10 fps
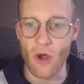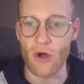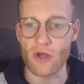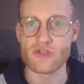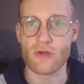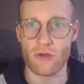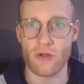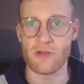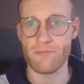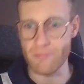also
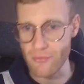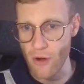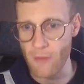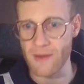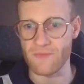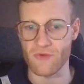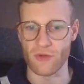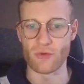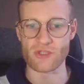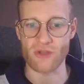not a problem for
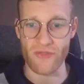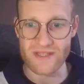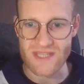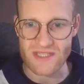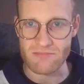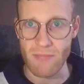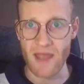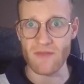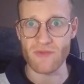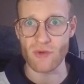you. So this is
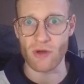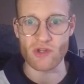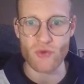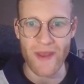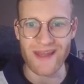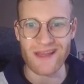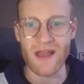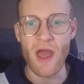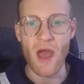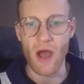my view on trading,
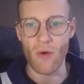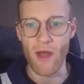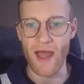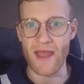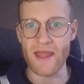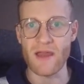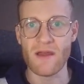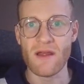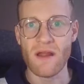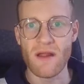how I
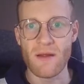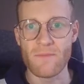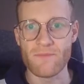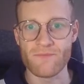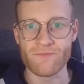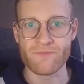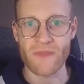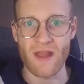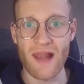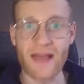Mm,
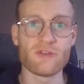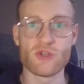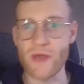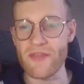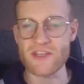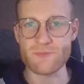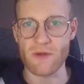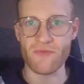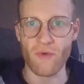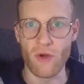like to trade this
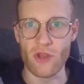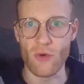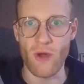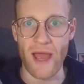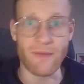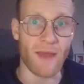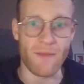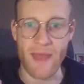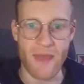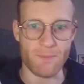portfolio. I'm, I'm
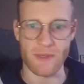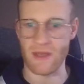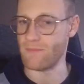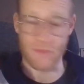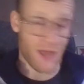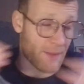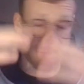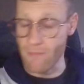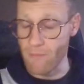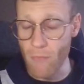happy, I'm,
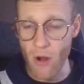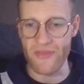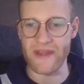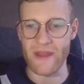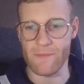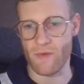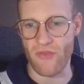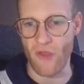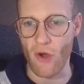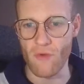I'm more than happy with
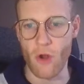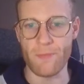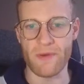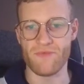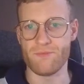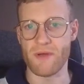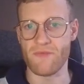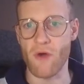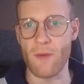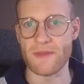the overall
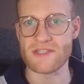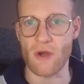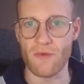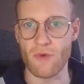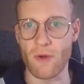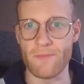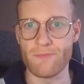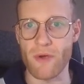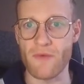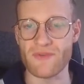performance, overall
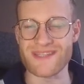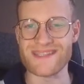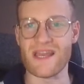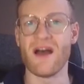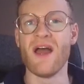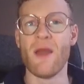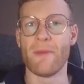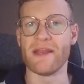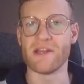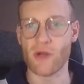profits here,
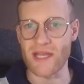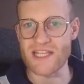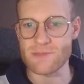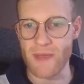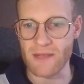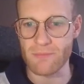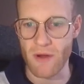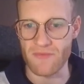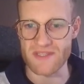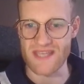but I don't expect
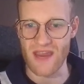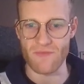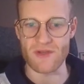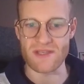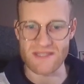profits every